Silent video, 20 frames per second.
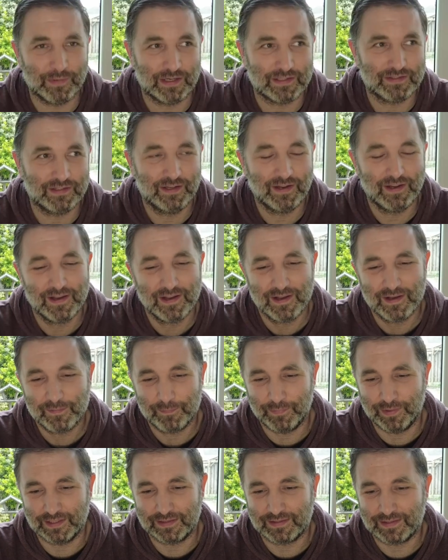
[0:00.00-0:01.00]
much.
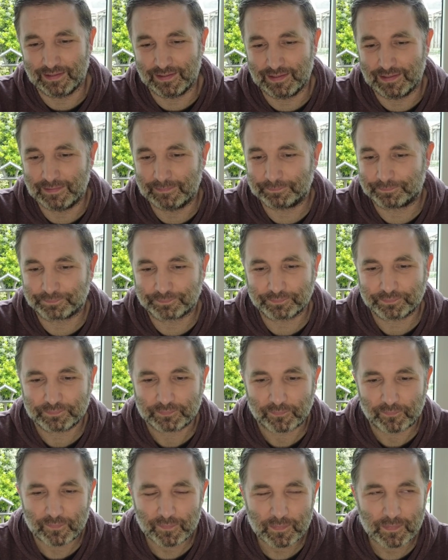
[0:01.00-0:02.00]
But
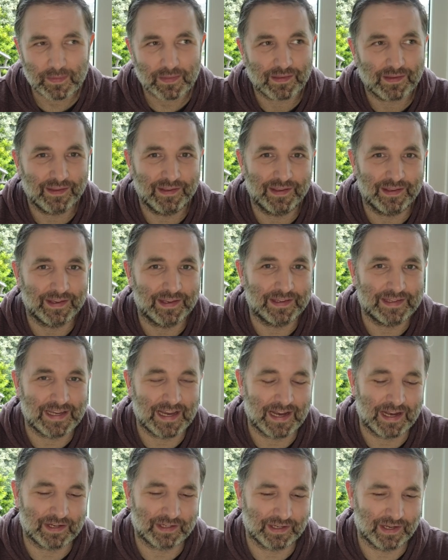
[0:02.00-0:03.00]

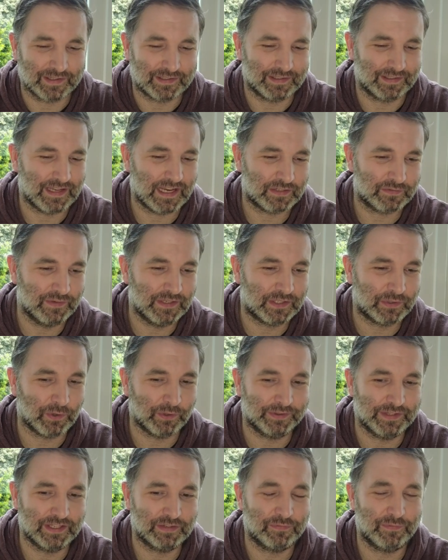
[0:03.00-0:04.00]
I actually
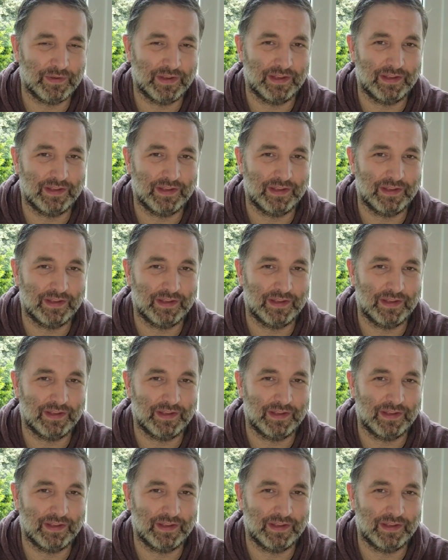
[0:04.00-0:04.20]
caught this